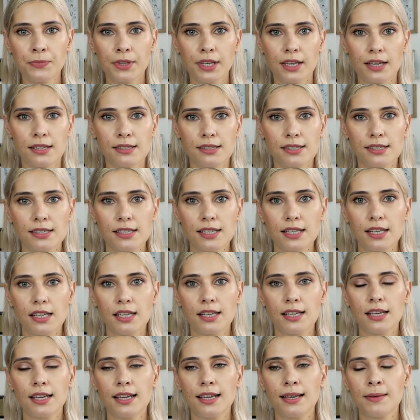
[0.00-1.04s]
can
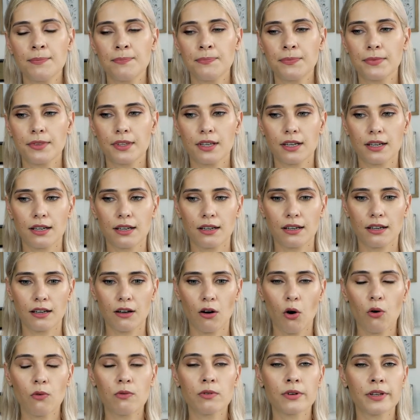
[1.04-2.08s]
see uh,
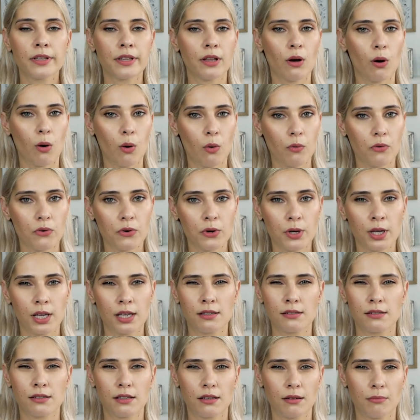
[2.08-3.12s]
over and over
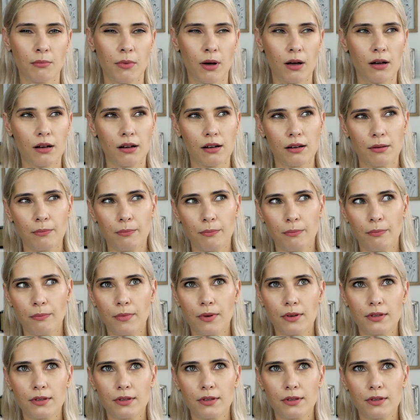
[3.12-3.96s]
is um, um,